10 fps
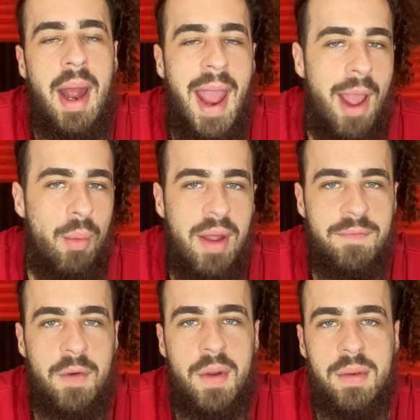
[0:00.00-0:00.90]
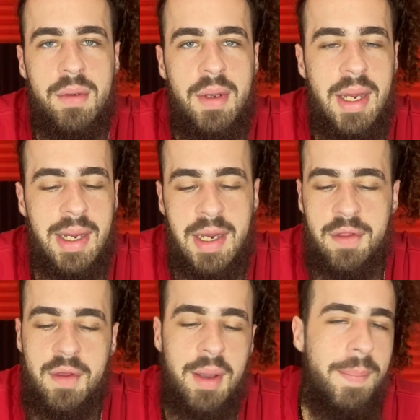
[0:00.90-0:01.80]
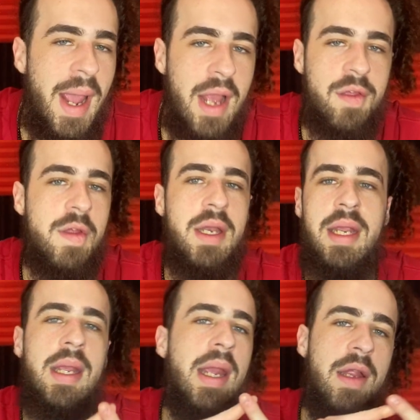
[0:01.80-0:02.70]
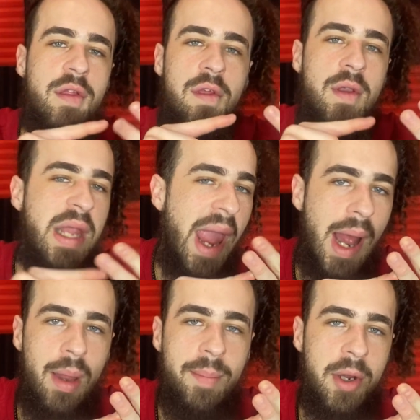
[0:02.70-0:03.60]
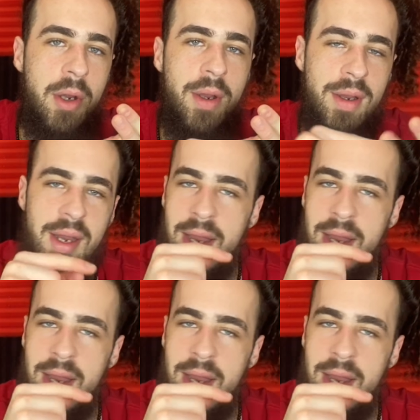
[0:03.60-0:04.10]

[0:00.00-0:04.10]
however its capacity its caliber